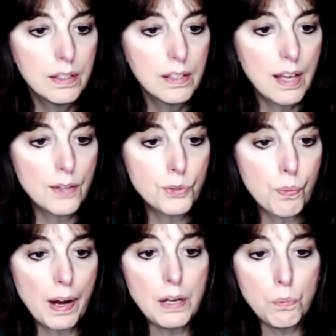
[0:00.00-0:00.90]
As
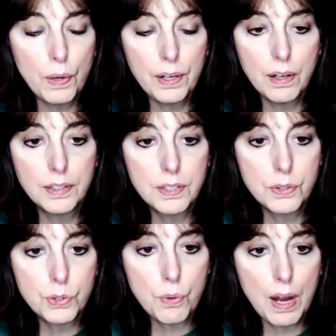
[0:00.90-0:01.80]
Wright went on to
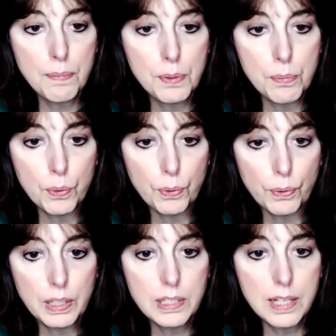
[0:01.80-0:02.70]
describe the murder,
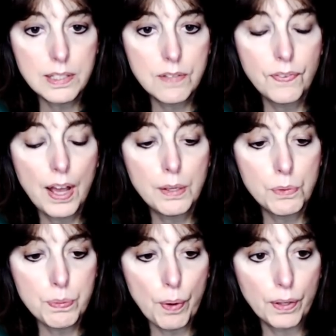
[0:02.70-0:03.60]
he testified it
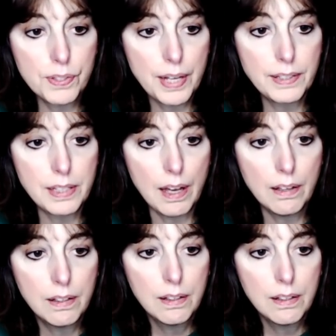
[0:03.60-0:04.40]
was Mark's idea.